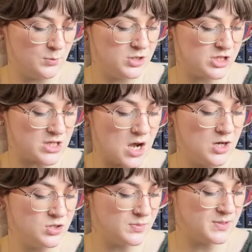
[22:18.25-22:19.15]
which is
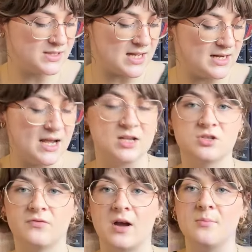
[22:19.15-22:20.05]
100%
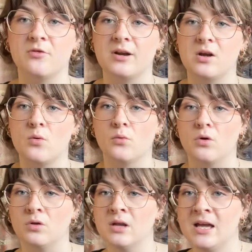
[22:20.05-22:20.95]
extra fine merino
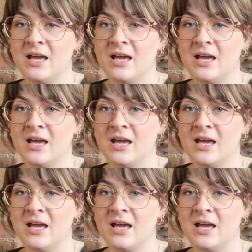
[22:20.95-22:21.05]
wool